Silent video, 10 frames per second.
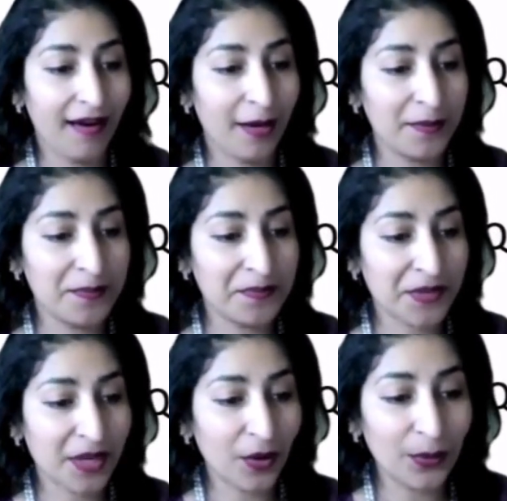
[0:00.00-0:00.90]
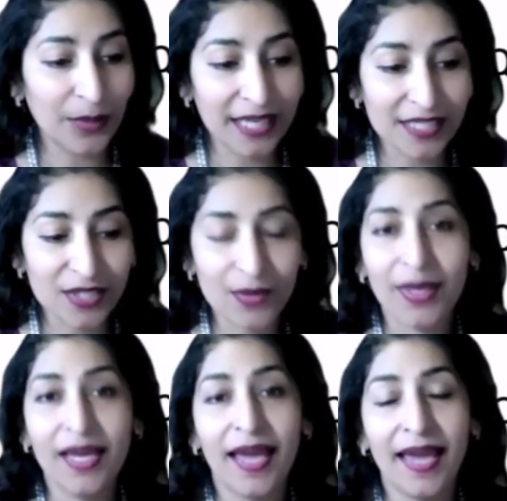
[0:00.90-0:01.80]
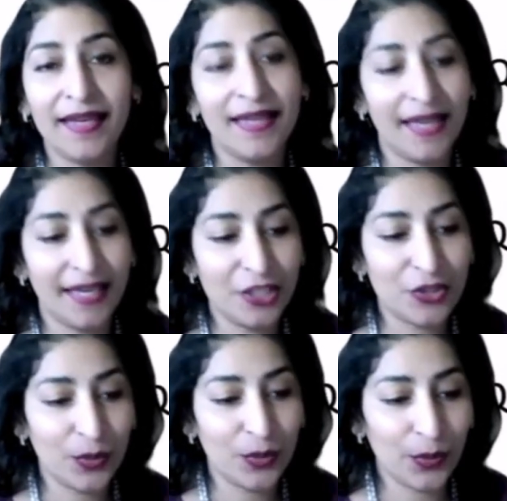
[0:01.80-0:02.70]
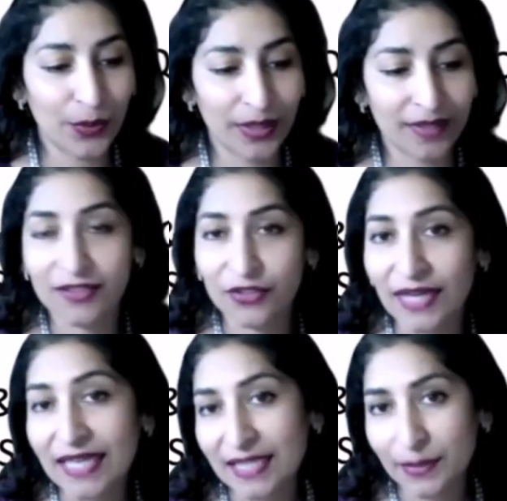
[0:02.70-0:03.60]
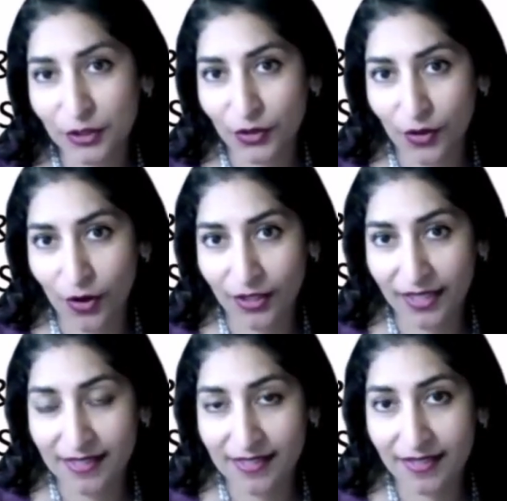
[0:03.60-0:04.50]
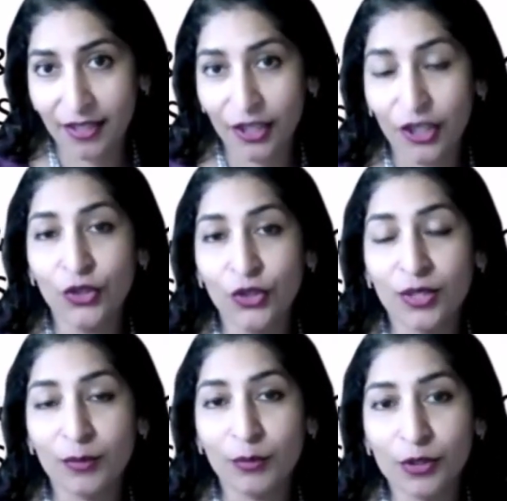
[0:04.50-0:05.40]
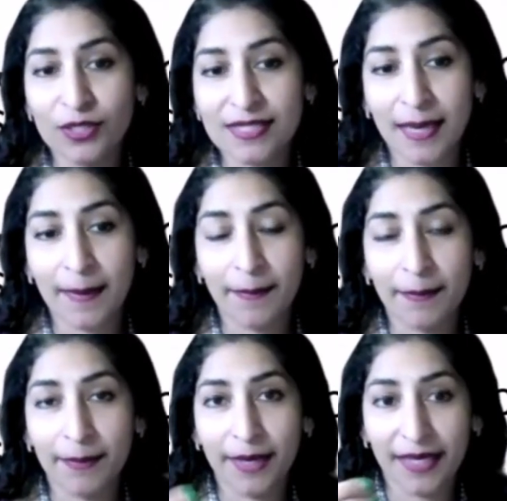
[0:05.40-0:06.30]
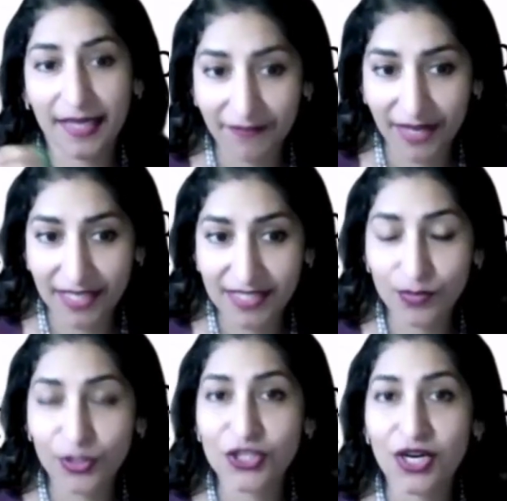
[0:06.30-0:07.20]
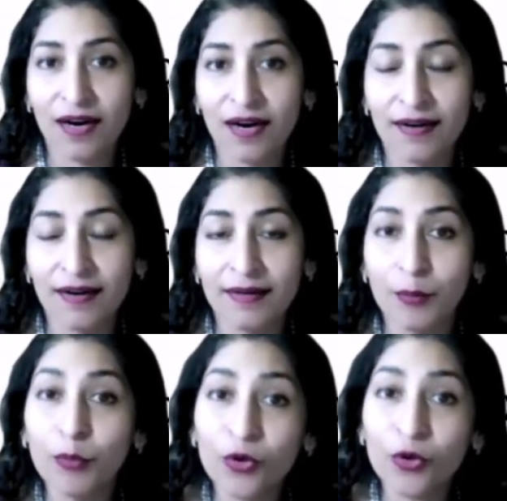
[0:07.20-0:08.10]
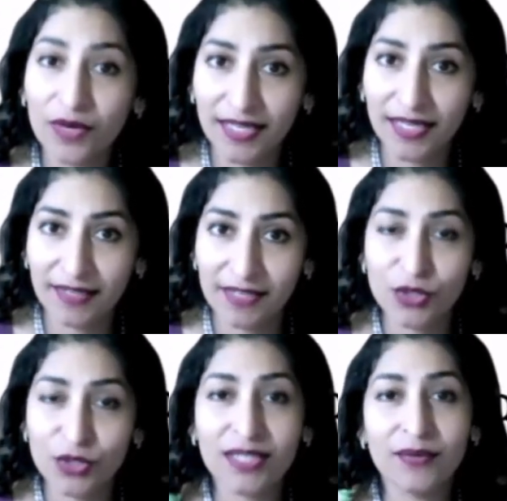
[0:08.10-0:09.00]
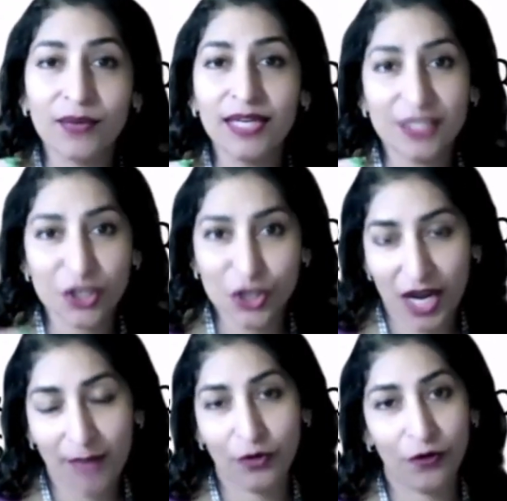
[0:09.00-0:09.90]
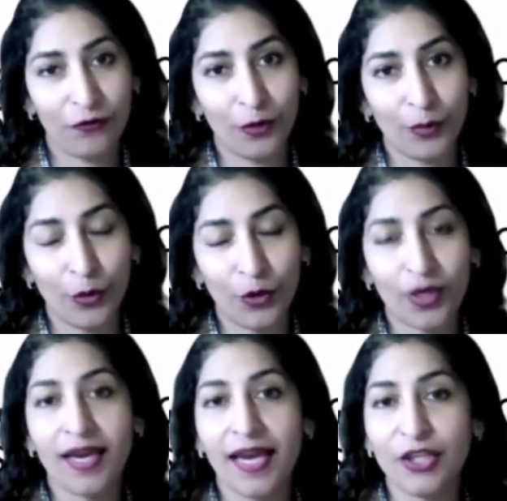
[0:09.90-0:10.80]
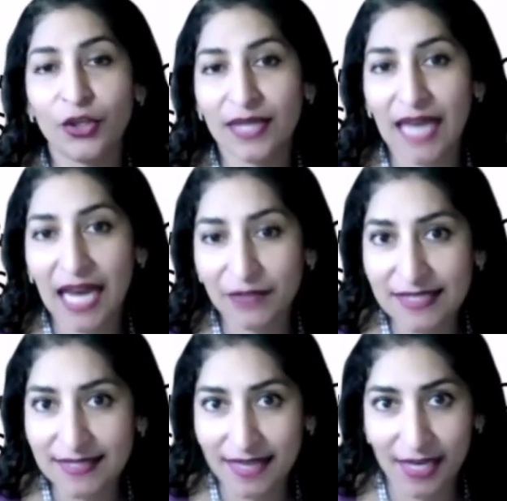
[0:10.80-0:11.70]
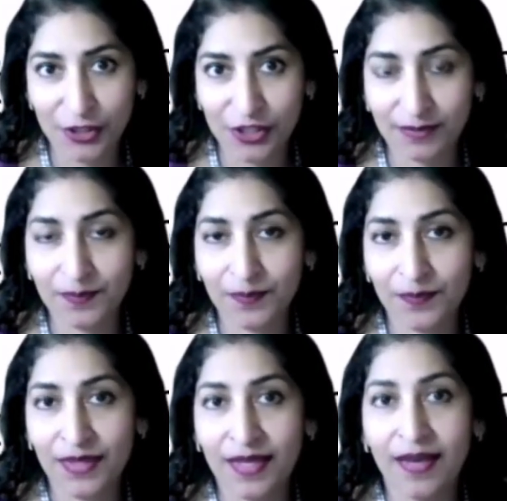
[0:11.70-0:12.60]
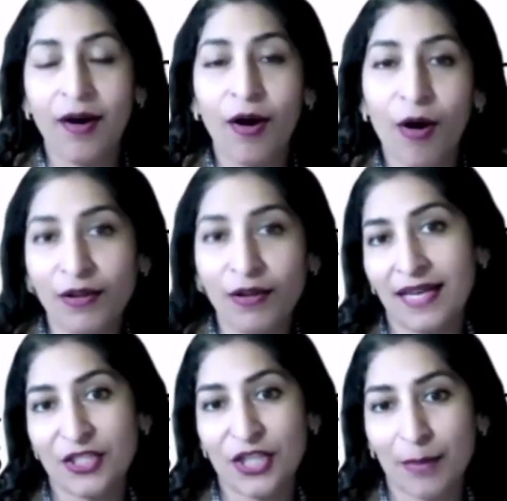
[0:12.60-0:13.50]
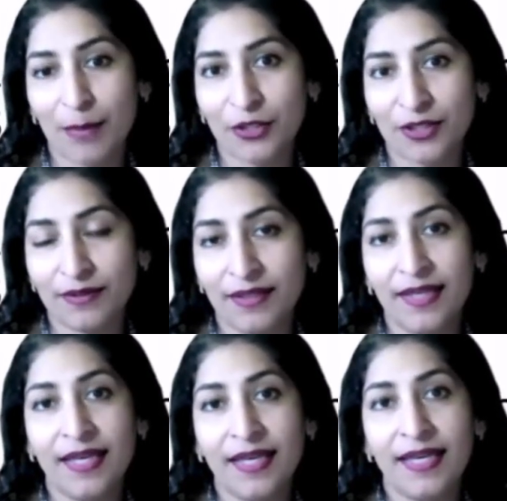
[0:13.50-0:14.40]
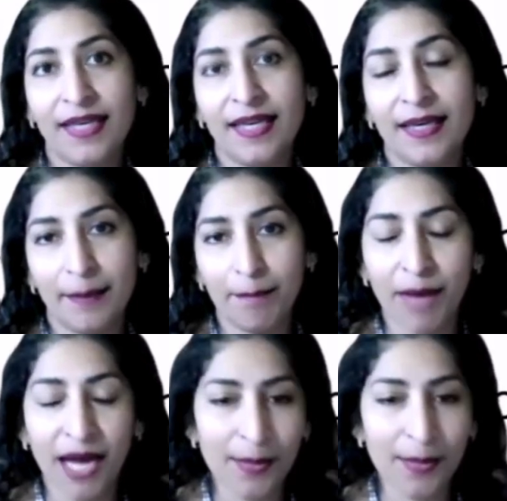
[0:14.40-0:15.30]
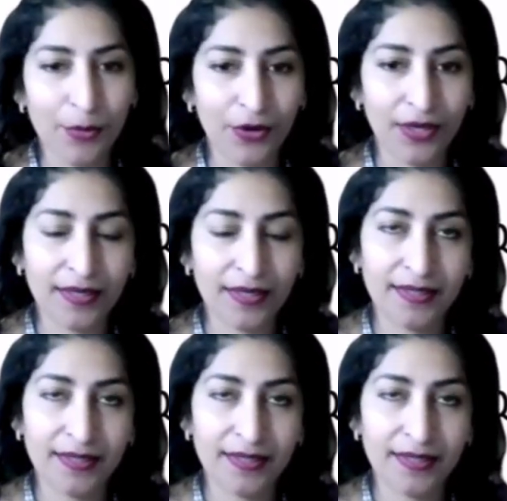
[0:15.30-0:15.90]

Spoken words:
or readings to engage directly with your audience. You can book some events which are book reading events. You can read a chapter of your book and you can have a discussion on that chapter. My book